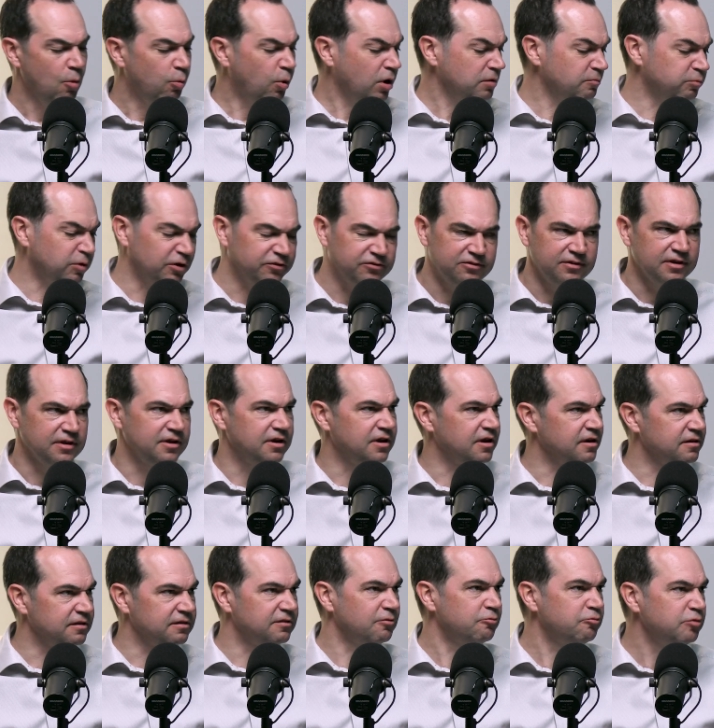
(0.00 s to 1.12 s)
What was the
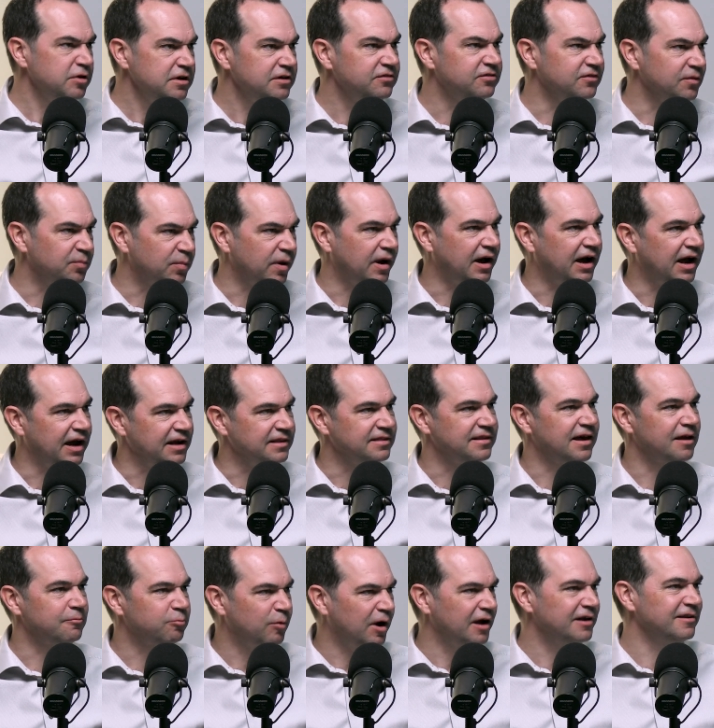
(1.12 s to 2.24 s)
reason behind
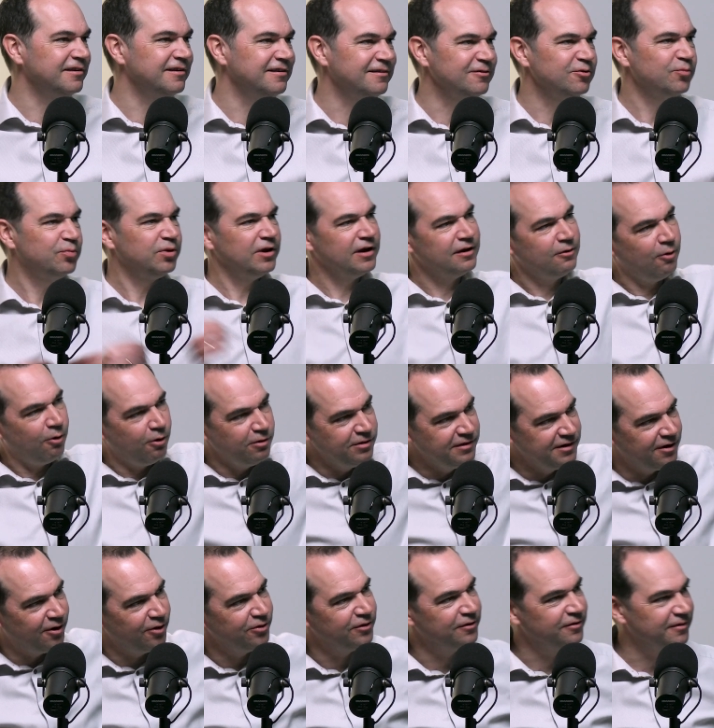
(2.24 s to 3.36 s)
that? Why didn't you pick all the
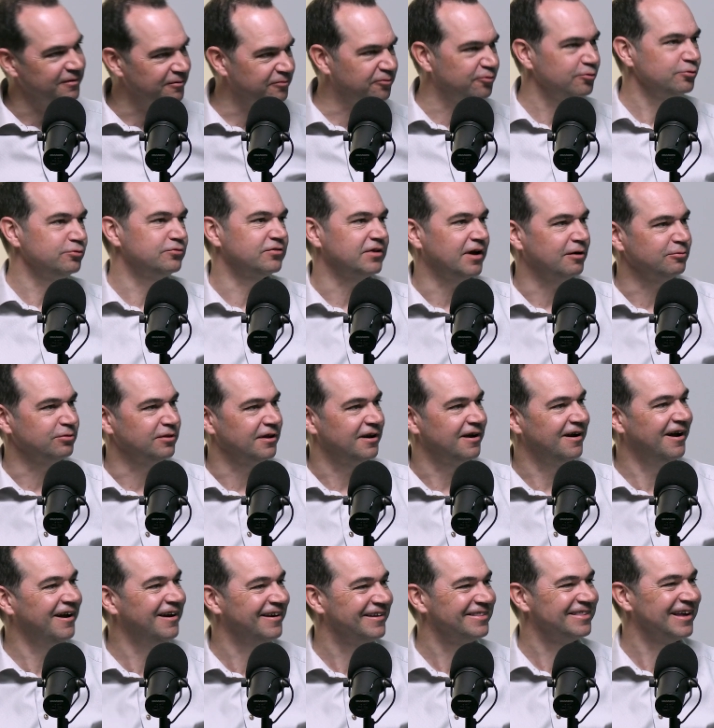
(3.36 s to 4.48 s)
other fruits out there
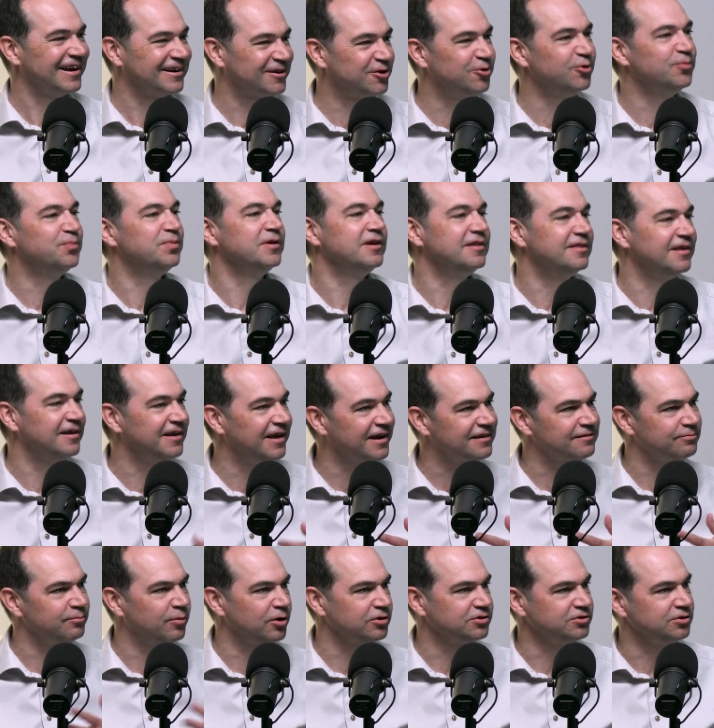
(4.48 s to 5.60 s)
that could be the next
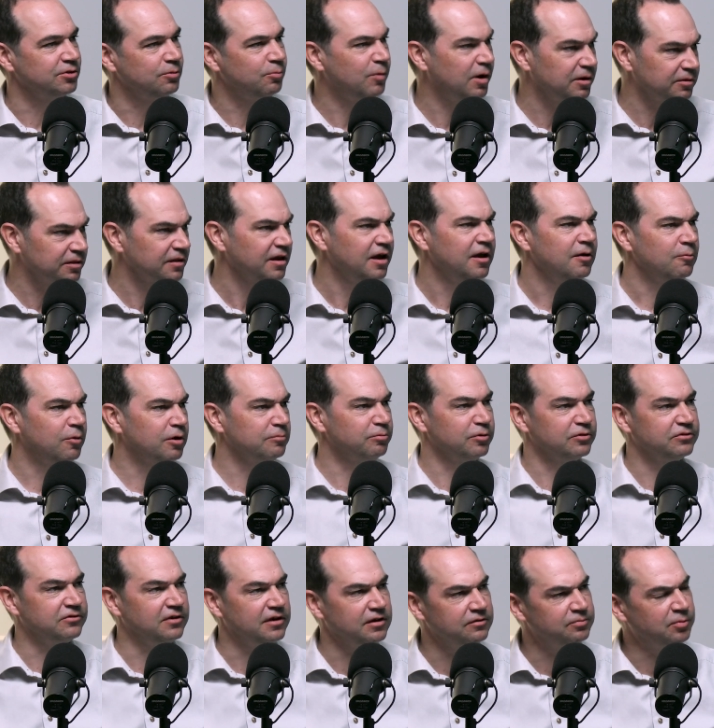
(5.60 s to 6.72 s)
module? What was
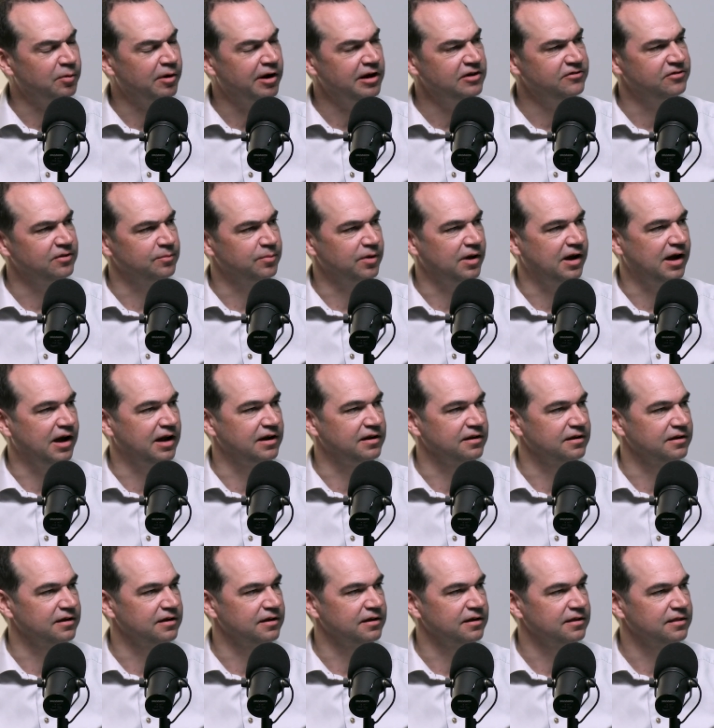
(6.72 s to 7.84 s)
the inspiration behind
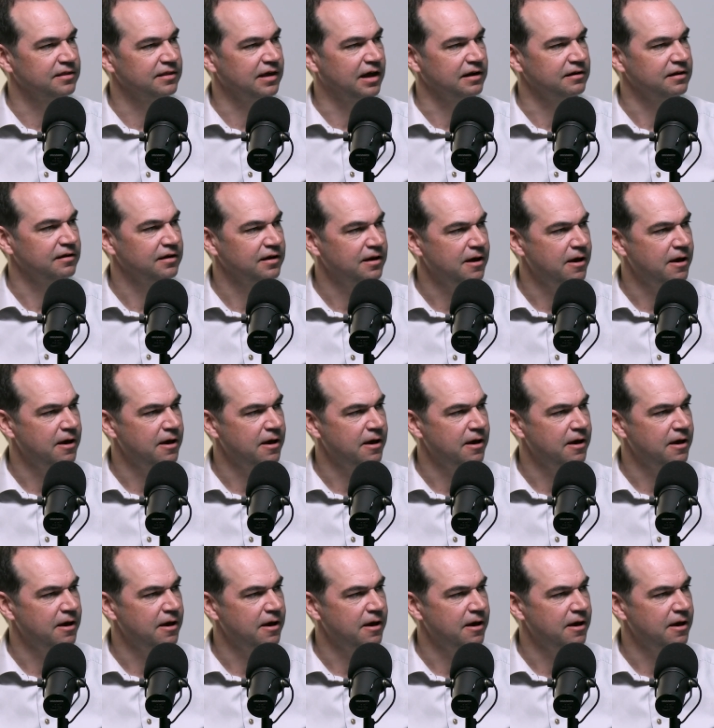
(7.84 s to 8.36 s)
that?